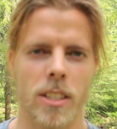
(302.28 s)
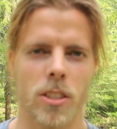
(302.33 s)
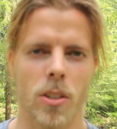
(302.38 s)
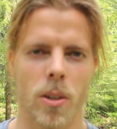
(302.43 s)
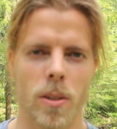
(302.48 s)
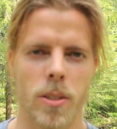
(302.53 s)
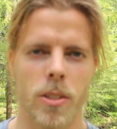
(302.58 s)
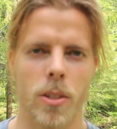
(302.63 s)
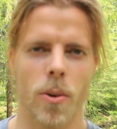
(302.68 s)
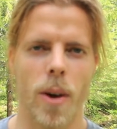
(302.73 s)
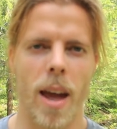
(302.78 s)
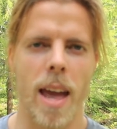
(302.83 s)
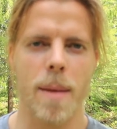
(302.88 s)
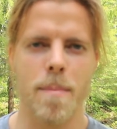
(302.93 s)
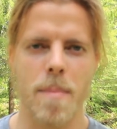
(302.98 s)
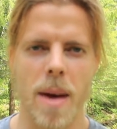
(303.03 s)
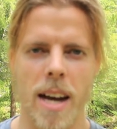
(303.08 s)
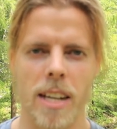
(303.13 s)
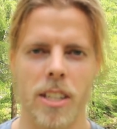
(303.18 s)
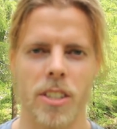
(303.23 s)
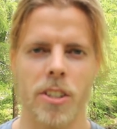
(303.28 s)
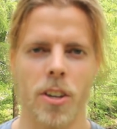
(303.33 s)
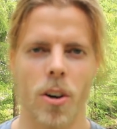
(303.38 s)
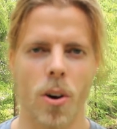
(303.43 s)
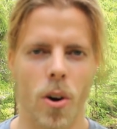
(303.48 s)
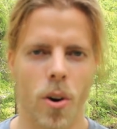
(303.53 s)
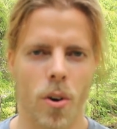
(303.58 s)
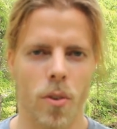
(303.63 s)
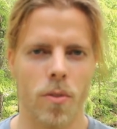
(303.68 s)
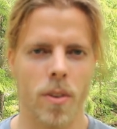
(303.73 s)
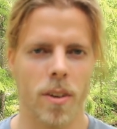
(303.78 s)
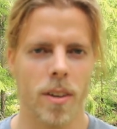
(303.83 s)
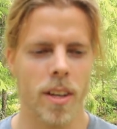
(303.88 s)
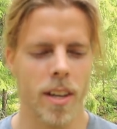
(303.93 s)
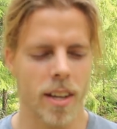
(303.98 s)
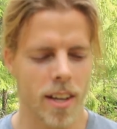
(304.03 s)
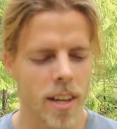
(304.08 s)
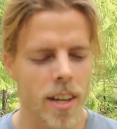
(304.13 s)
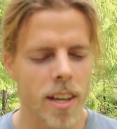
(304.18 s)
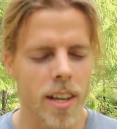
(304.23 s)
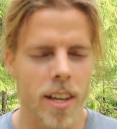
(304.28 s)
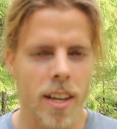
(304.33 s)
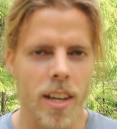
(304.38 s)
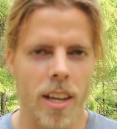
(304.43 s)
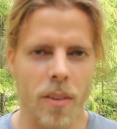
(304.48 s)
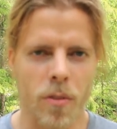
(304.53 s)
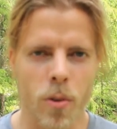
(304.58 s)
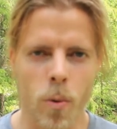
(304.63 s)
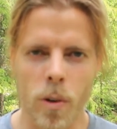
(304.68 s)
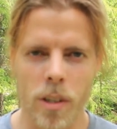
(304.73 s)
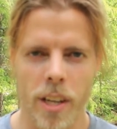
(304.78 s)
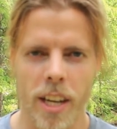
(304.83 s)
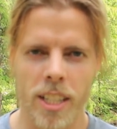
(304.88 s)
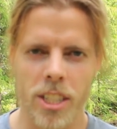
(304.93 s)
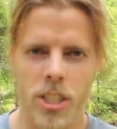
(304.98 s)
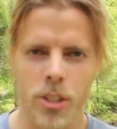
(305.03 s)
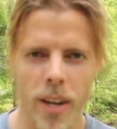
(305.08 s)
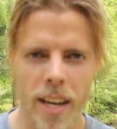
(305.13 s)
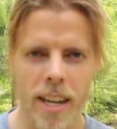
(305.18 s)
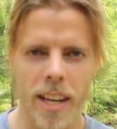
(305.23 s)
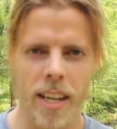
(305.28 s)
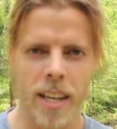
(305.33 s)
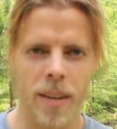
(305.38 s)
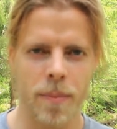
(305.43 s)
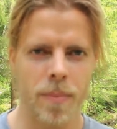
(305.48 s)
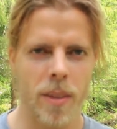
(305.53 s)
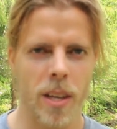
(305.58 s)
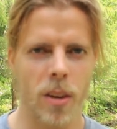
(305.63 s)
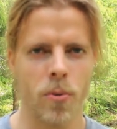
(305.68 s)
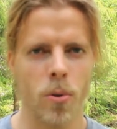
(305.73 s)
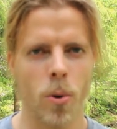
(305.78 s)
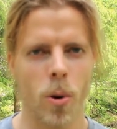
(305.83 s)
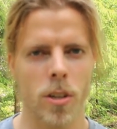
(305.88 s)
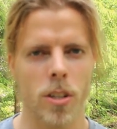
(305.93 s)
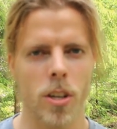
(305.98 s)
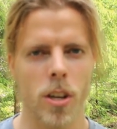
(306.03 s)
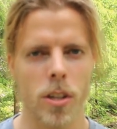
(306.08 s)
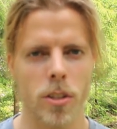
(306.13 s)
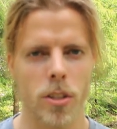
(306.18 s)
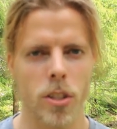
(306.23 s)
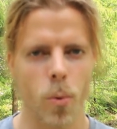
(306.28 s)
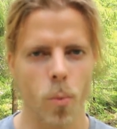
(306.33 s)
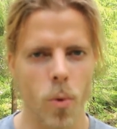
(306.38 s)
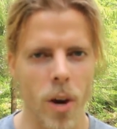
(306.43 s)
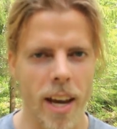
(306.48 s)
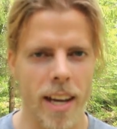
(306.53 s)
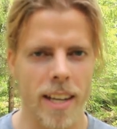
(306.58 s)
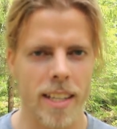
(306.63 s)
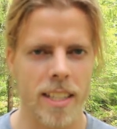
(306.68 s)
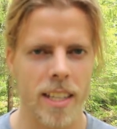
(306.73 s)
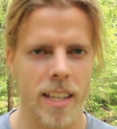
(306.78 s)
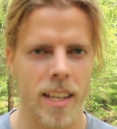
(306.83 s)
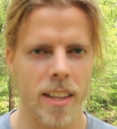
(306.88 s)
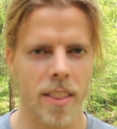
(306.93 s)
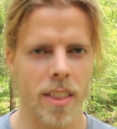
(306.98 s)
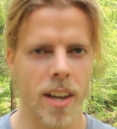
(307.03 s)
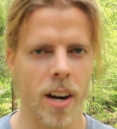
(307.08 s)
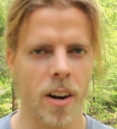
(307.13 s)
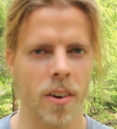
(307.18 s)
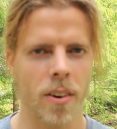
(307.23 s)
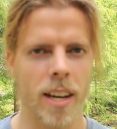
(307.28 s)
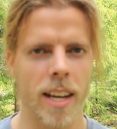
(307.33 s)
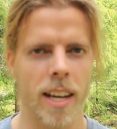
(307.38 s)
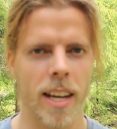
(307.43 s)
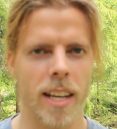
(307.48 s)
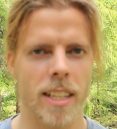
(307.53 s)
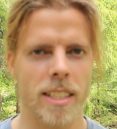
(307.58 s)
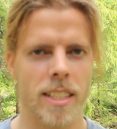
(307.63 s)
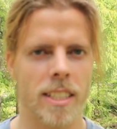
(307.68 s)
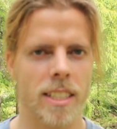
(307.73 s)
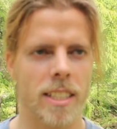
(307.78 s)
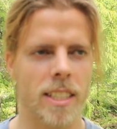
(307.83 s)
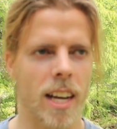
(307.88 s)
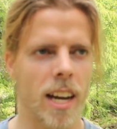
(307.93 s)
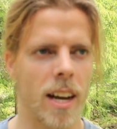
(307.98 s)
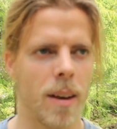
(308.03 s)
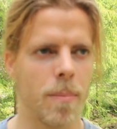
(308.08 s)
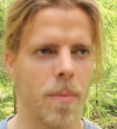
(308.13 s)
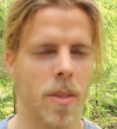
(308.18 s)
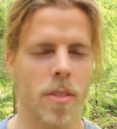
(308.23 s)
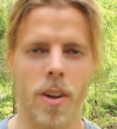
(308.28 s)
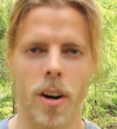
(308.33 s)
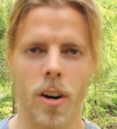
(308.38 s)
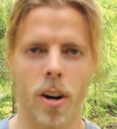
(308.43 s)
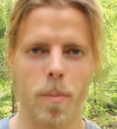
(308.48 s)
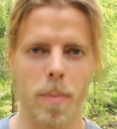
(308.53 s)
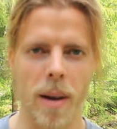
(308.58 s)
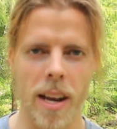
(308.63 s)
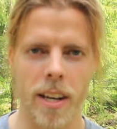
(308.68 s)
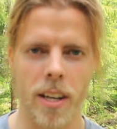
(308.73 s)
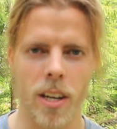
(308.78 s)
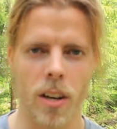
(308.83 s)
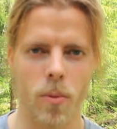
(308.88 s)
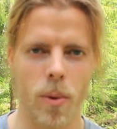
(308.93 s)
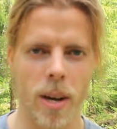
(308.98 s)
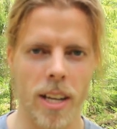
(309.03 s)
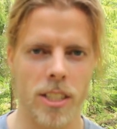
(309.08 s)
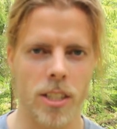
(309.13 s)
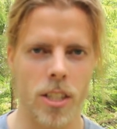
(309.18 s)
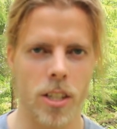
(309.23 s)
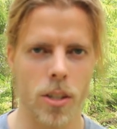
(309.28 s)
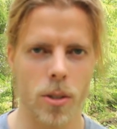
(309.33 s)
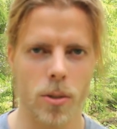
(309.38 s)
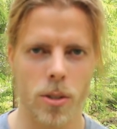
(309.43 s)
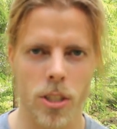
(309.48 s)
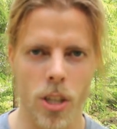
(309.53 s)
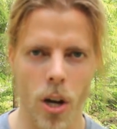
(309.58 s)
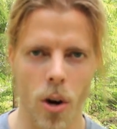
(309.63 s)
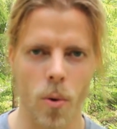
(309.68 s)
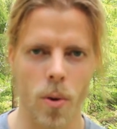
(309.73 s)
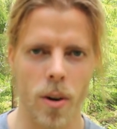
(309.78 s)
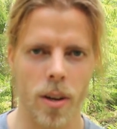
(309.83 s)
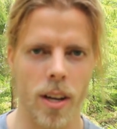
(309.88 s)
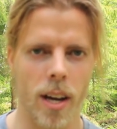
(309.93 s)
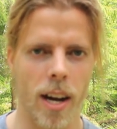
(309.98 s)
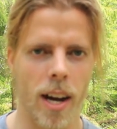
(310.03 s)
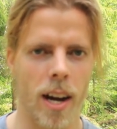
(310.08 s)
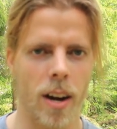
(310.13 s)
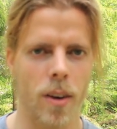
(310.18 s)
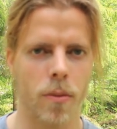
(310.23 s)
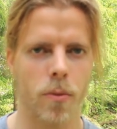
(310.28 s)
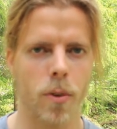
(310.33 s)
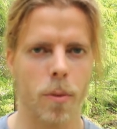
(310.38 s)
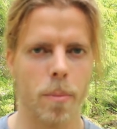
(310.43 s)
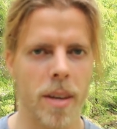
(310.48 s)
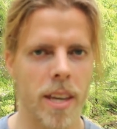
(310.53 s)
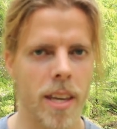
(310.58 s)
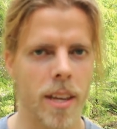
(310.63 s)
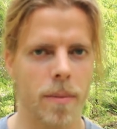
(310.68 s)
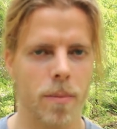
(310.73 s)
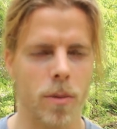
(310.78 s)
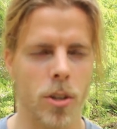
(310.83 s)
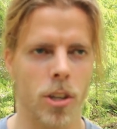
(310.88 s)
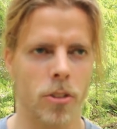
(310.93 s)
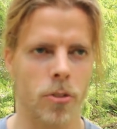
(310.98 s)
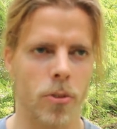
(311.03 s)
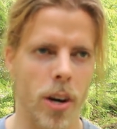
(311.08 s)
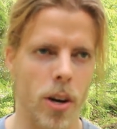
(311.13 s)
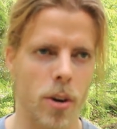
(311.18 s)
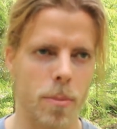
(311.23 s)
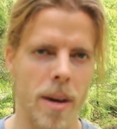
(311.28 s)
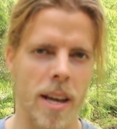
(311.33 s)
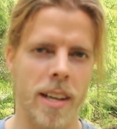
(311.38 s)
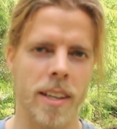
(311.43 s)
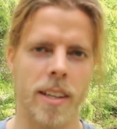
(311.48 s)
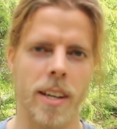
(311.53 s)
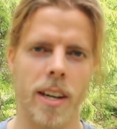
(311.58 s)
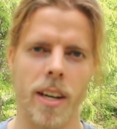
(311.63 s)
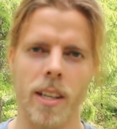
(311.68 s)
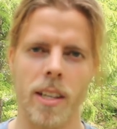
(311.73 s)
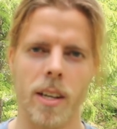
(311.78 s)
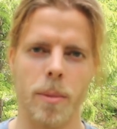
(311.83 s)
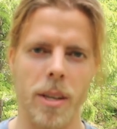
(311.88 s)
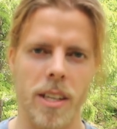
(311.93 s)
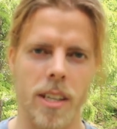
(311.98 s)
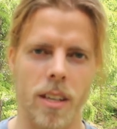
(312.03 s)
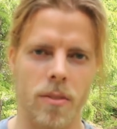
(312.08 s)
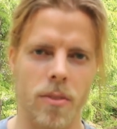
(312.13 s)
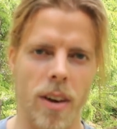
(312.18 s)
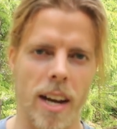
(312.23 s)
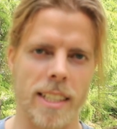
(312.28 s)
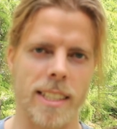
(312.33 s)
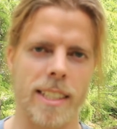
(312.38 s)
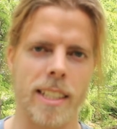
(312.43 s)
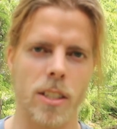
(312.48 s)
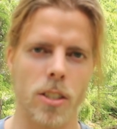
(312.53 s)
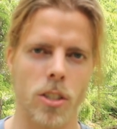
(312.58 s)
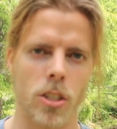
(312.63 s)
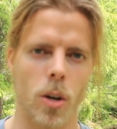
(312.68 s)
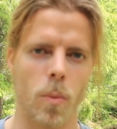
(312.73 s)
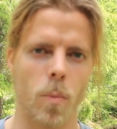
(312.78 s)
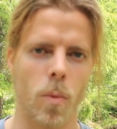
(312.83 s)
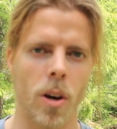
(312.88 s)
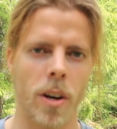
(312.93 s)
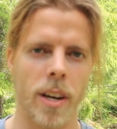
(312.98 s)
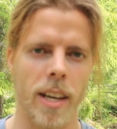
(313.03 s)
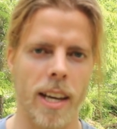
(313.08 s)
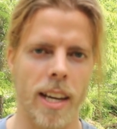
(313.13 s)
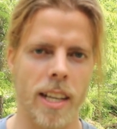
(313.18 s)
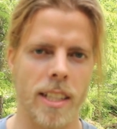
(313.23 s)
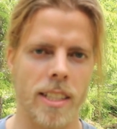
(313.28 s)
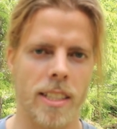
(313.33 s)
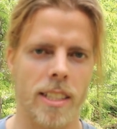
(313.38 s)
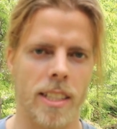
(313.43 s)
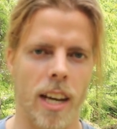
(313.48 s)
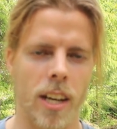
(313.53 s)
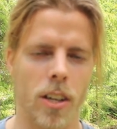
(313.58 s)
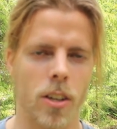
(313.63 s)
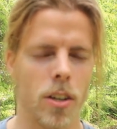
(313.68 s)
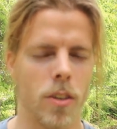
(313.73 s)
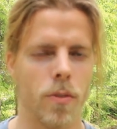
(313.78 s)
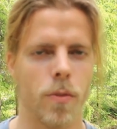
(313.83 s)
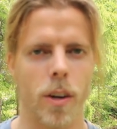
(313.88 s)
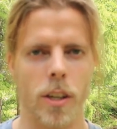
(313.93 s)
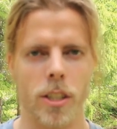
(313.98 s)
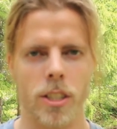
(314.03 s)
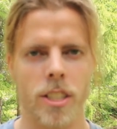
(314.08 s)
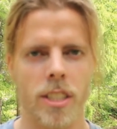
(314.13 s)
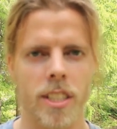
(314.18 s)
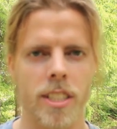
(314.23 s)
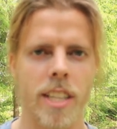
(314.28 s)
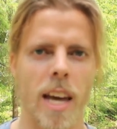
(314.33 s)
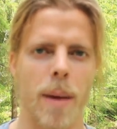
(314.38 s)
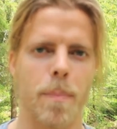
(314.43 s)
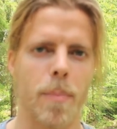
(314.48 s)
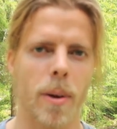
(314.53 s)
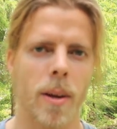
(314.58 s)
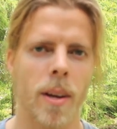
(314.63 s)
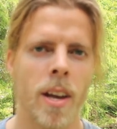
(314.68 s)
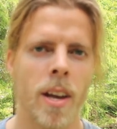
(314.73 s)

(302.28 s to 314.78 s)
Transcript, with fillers: it's also a matter of If you want to get shredded, if you want to lose some weight, there is um, there are plenty of ways to do so. Uh, for me, to just recommend intermittent fasting to someone, it's a good first step.